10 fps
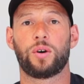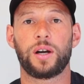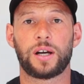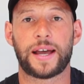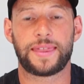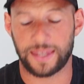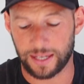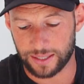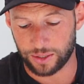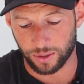Oura, I
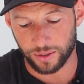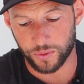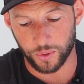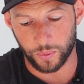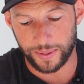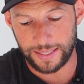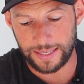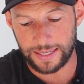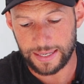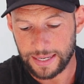think you're onto a win
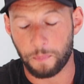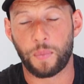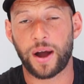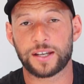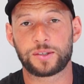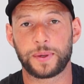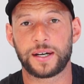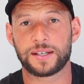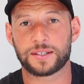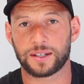here. My
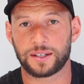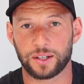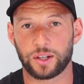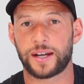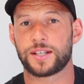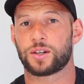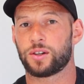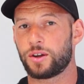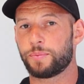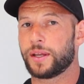experience aligns a
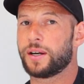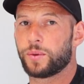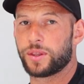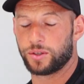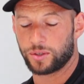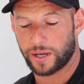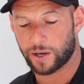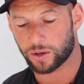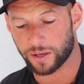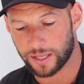lot better with the new
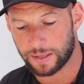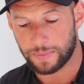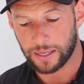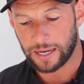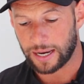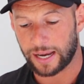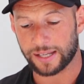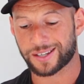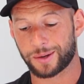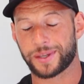algorithm.
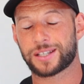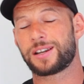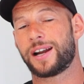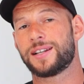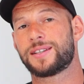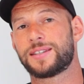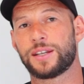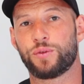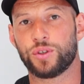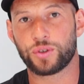It's going to be exciting to
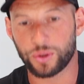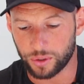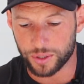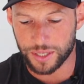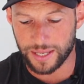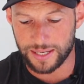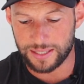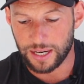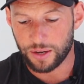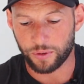see if you do launch
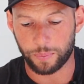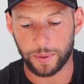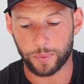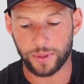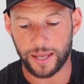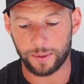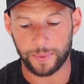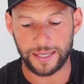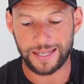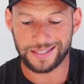this. For people that have
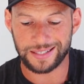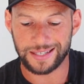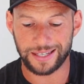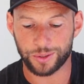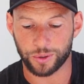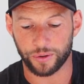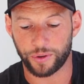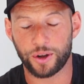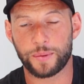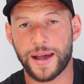been hesitant or
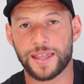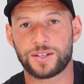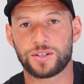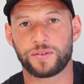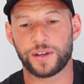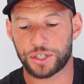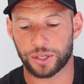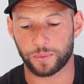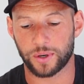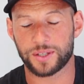have heard about this new
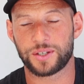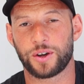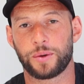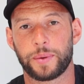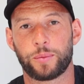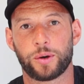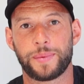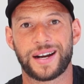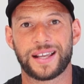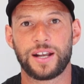feature and wanted to know a bit more
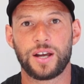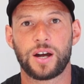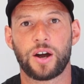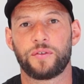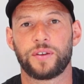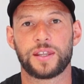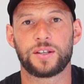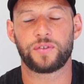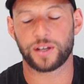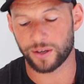about it, hopefully
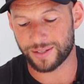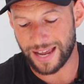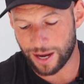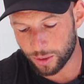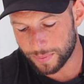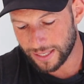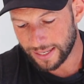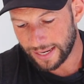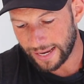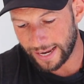this video has helped.
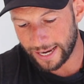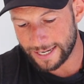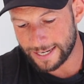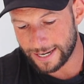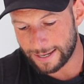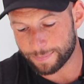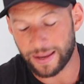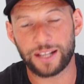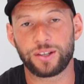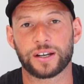And
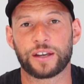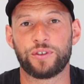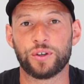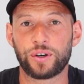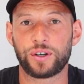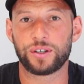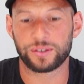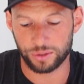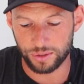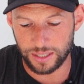hey, look, if you're
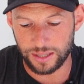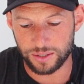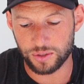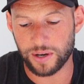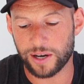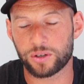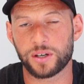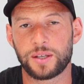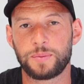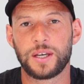using this new
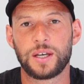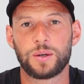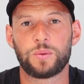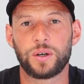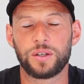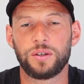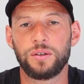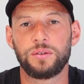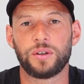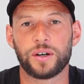algorithm, what do
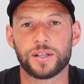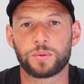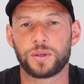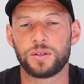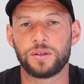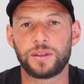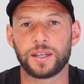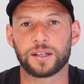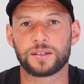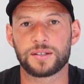you notice? What do you
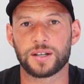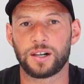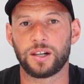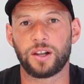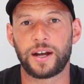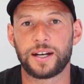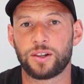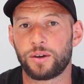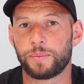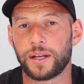think? Does it align
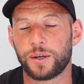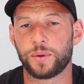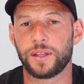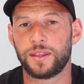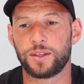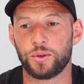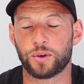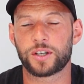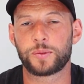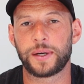a lot better with
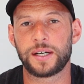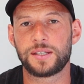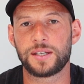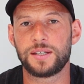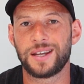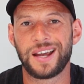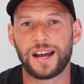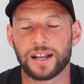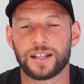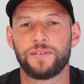your experiences?
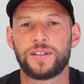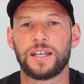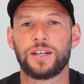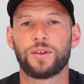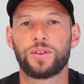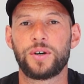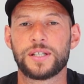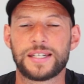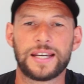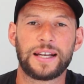I'd love to hear your
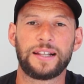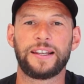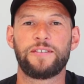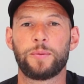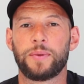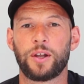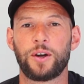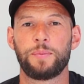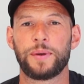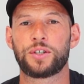thoughts. Leave them
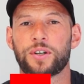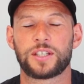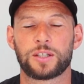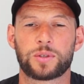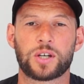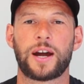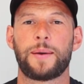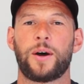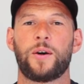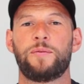below. Be sure to
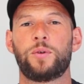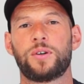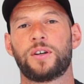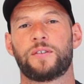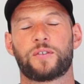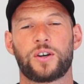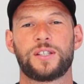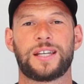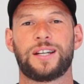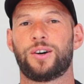subscribe. I'll have more
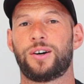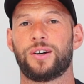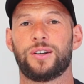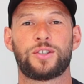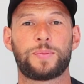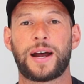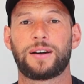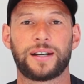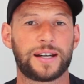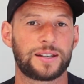content on
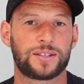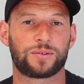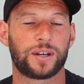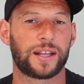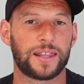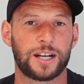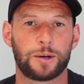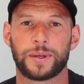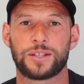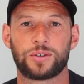smart rings, red light
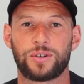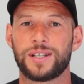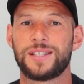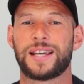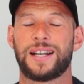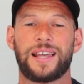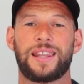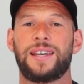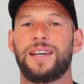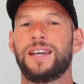therapy, saunas, and
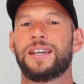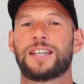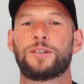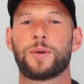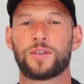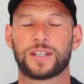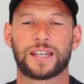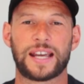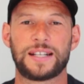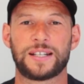other gizmos
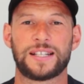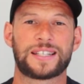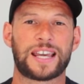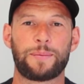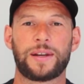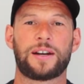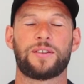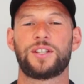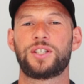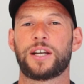and gadgets coming out
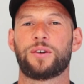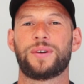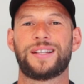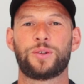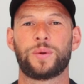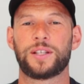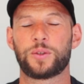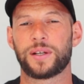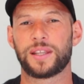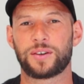on this channel in
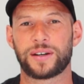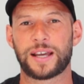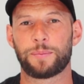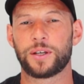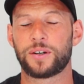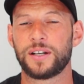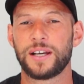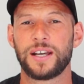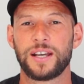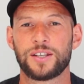2023 and beyond.
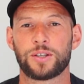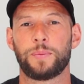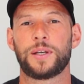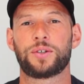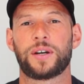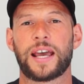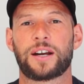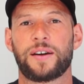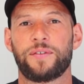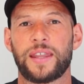So be sure to
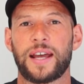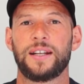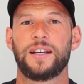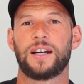hang around for that.